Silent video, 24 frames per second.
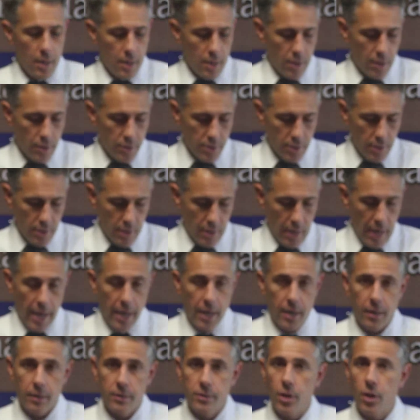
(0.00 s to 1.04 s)
Those are
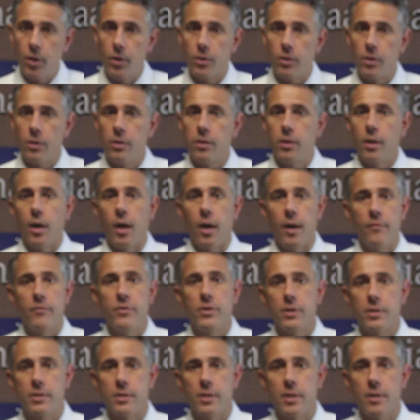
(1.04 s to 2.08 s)
anecdotal,
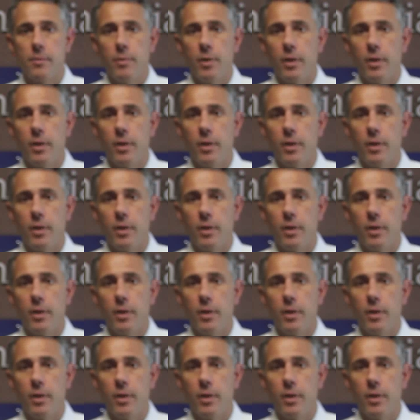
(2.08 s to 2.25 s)
obviously,